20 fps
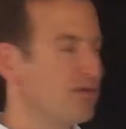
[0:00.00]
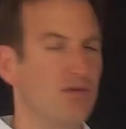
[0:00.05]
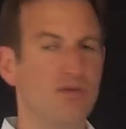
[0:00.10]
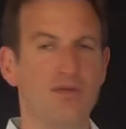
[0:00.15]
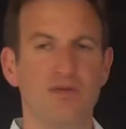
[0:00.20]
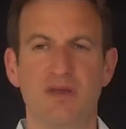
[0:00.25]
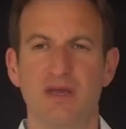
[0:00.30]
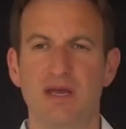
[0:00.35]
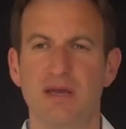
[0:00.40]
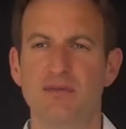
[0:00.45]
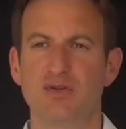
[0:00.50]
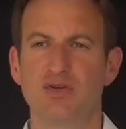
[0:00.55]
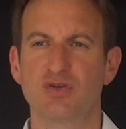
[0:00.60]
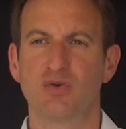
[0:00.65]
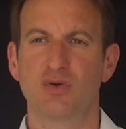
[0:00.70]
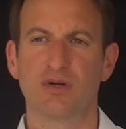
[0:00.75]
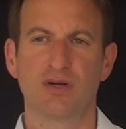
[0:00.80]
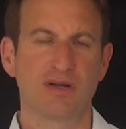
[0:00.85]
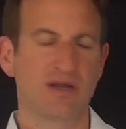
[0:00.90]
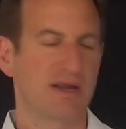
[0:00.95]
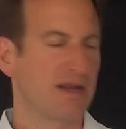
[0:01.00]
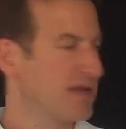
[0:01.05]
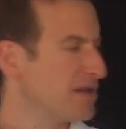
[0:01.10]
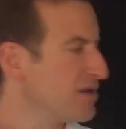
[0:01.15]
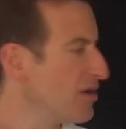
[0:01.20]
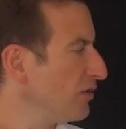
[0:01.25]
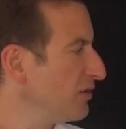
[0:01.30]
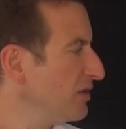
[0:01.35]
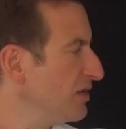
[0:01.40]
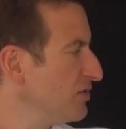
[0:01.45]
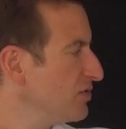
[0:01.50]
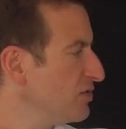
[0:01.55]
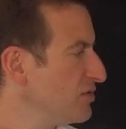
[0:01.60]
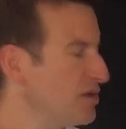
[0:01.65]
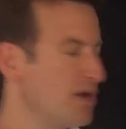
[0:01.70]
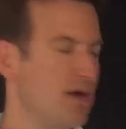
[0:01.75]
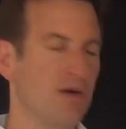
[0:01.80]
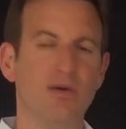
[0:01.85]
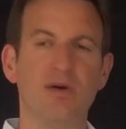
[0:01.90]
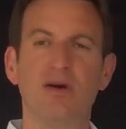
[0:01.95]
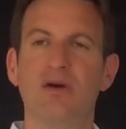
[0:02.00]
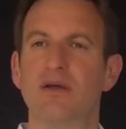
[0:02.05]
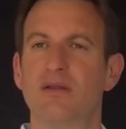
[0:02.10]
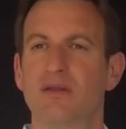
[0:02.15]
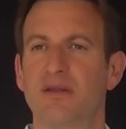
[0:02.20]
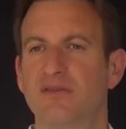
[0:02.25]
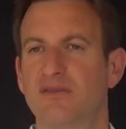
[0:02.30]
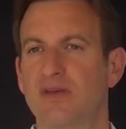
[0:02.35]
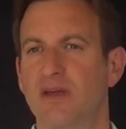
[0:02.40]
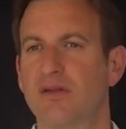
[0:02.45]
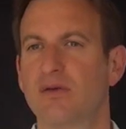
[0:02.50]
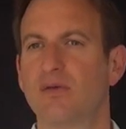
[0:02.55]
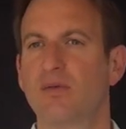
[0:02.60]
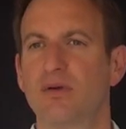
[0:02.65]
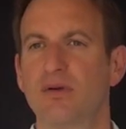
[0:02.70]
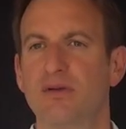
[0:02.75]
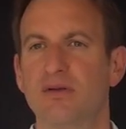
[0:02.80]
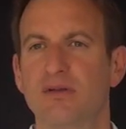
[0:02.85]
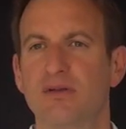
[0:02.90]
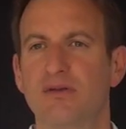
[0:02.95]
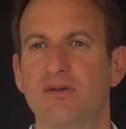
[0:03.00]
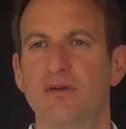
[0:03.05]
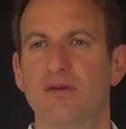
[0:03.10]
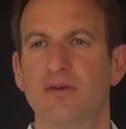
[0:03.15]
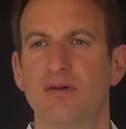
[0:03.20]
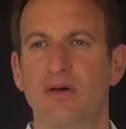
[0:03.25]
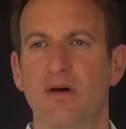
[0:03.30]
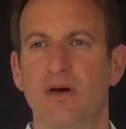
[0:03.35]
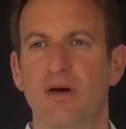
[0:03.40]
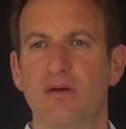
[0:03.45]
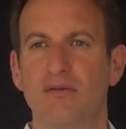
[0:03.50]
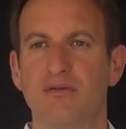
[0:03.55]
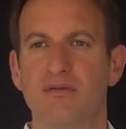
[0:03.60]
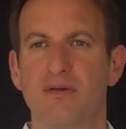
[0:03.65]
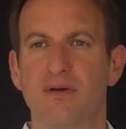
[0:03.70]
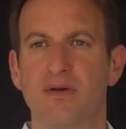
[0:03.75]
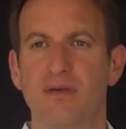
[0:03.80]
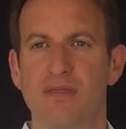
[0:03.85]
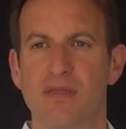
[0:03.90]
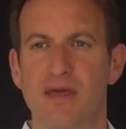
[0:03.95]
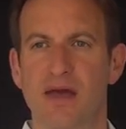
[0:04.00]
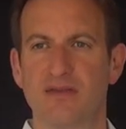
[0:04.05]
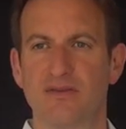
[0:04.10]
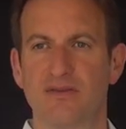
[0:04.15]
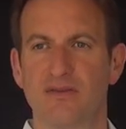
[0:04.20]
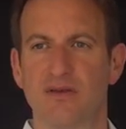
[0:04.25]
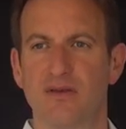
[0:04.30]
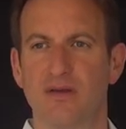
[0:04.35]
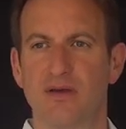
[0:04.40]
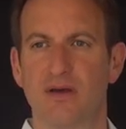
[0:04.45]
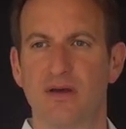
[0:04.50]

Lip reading: to the image coordinate, and I don't need to know the Z coordinate of that